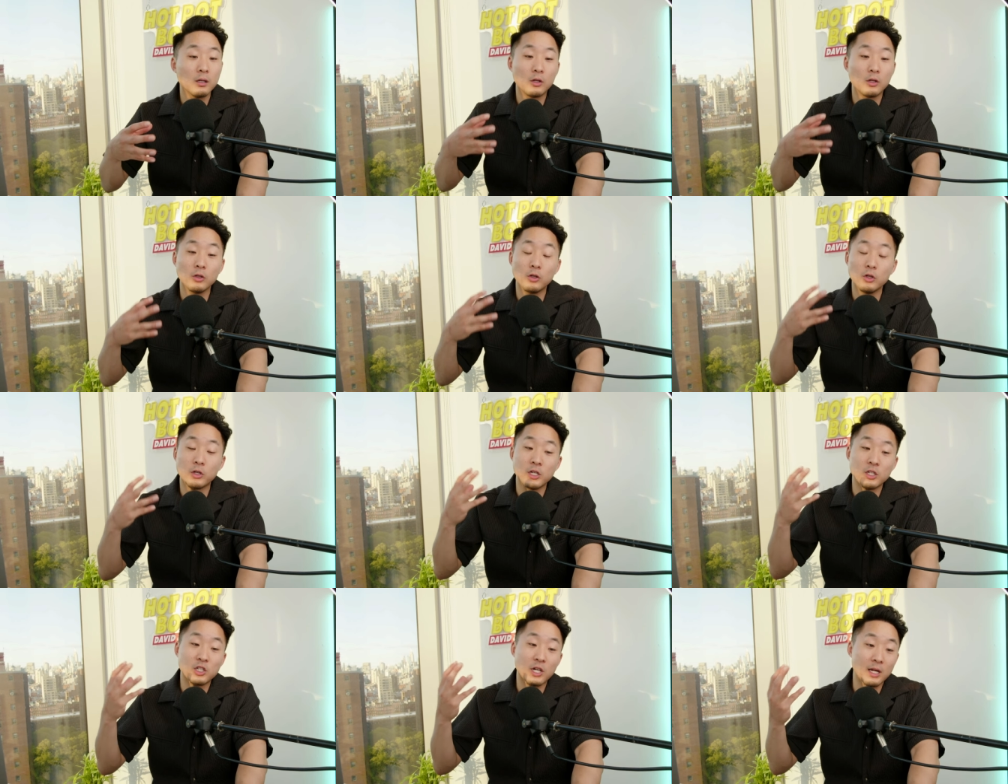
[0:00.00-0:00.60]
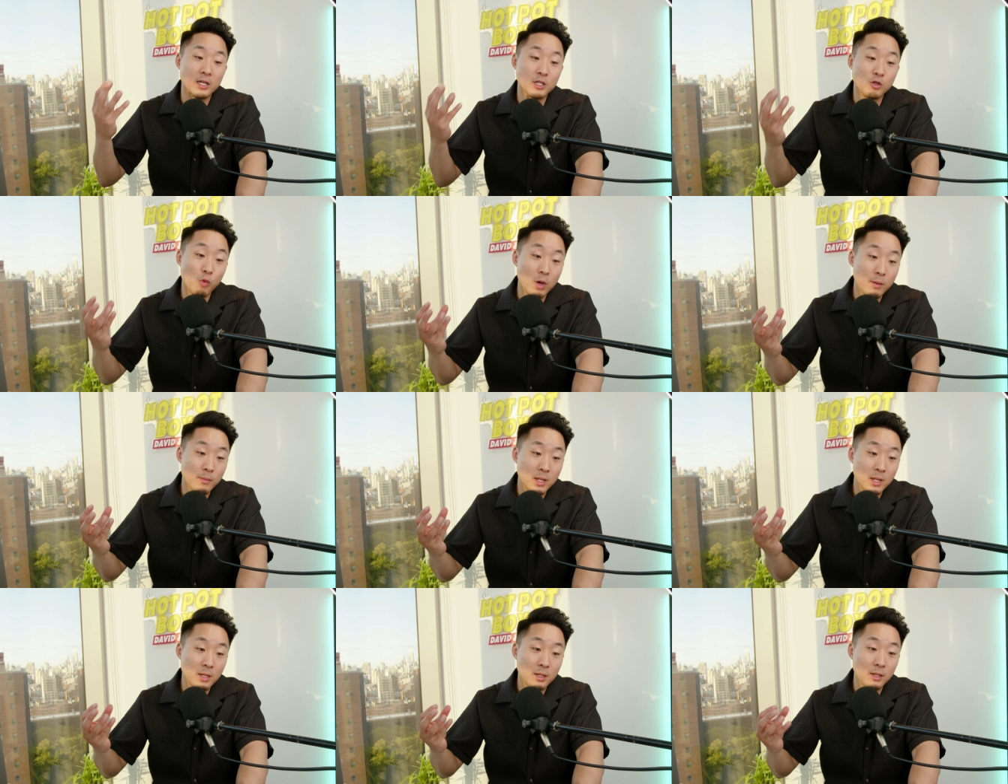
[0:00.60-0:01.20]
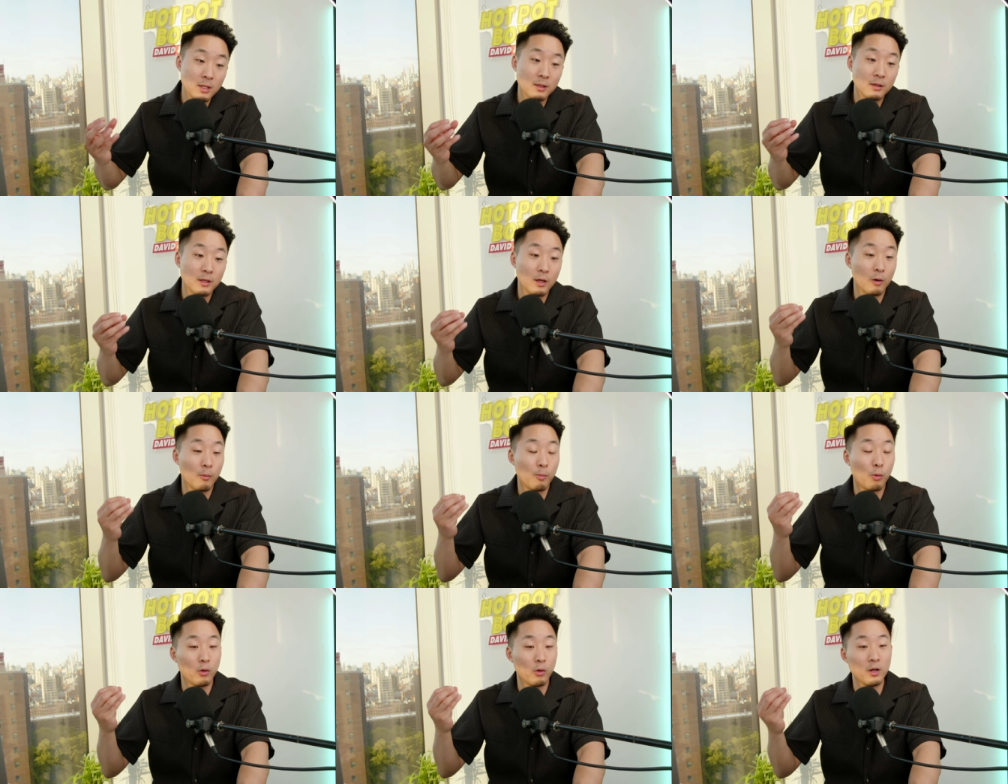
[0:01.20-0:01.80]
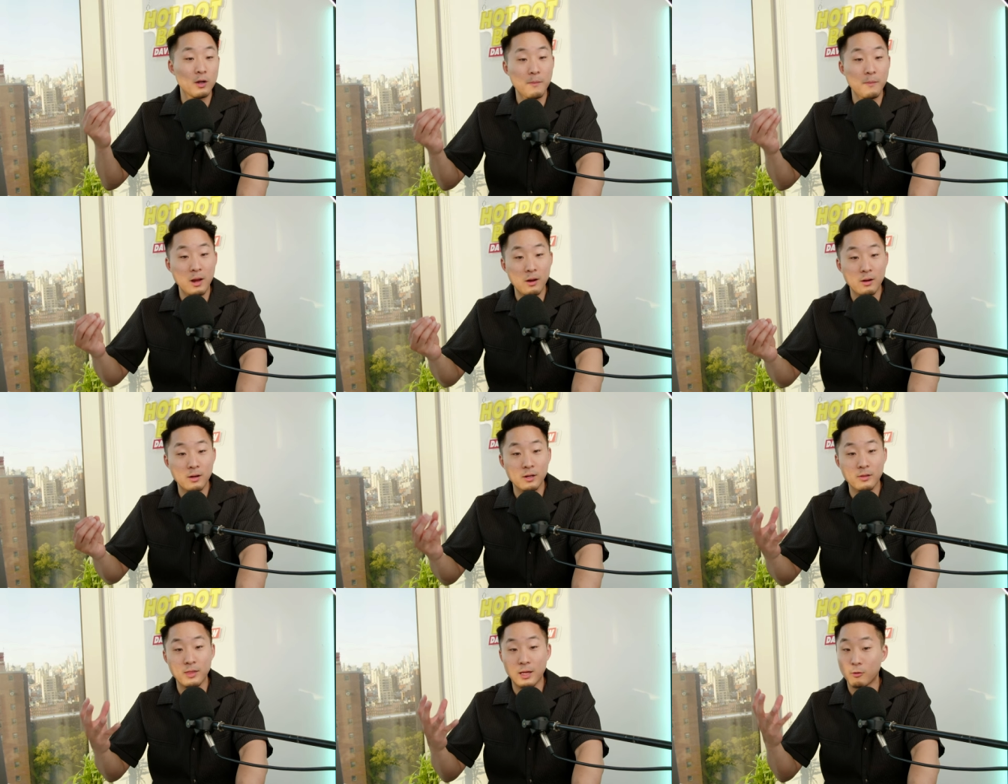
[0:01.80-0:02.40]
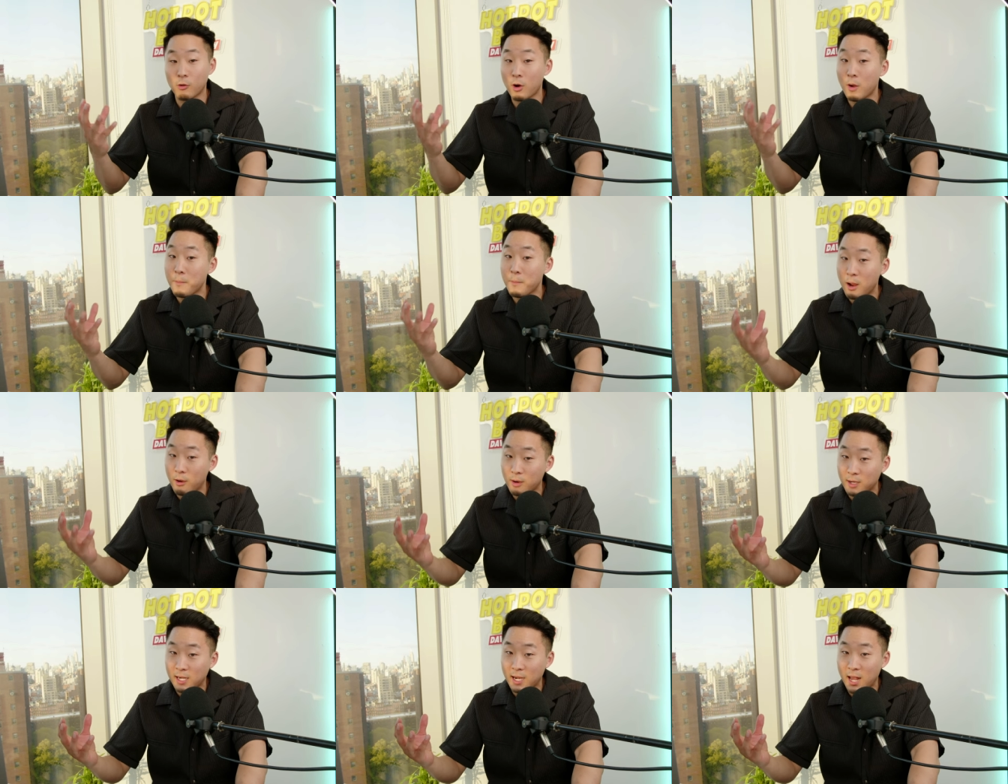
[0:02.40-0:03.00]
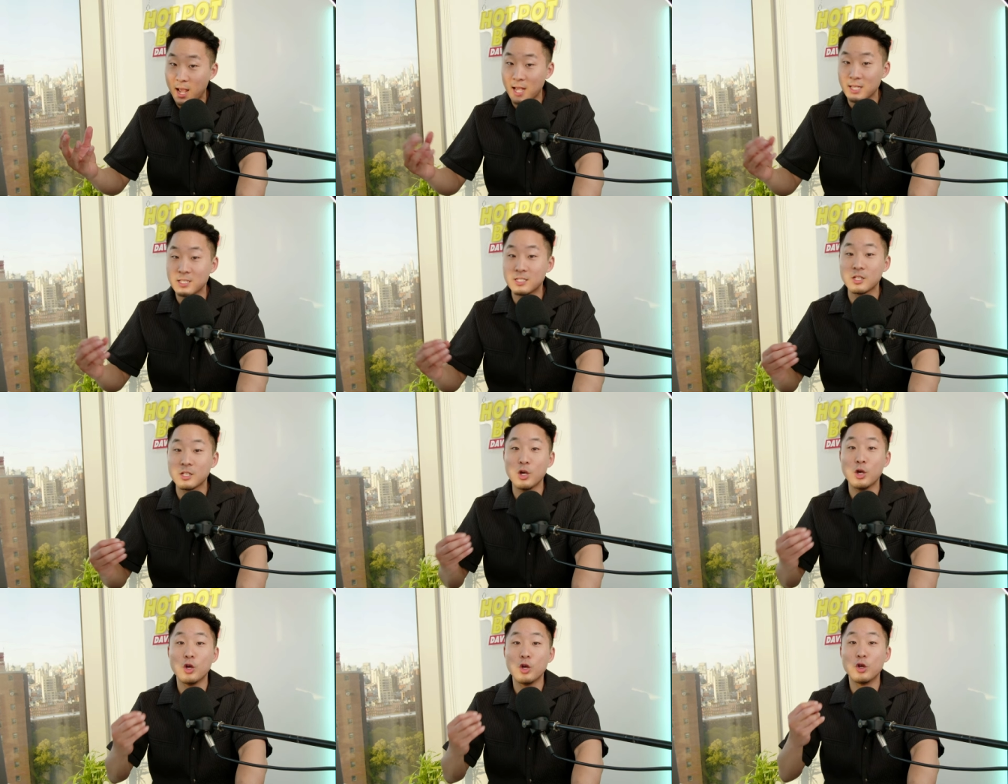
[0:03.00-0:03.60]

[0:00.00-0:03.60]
good-looking Chinese women that are born in America, that are Americanized,